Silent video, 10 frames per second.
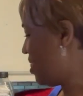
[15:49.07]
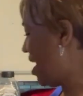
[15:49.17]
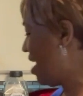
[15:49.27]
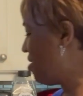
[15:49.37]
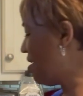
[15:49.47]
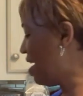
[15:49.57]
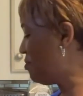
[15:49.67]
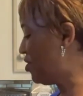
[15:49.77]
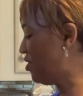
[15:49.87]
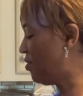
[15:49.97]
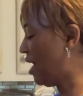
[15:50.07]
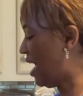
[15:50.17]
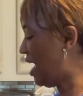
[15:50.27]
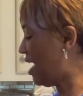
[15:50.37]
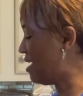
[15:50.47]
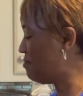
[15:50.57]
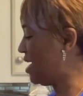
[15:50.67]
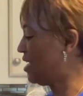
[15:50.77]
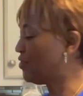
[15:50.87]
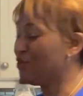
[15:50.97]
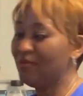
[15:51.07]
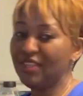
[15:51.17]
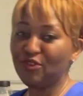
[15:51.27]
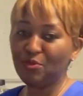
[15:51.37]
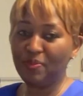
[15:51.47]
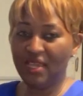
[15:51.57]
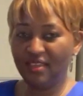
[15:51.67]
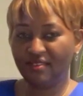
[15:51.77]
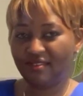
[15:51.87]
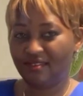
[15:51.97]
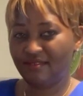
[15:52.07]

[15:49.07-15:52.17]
Now I'm going to add my tomato paste.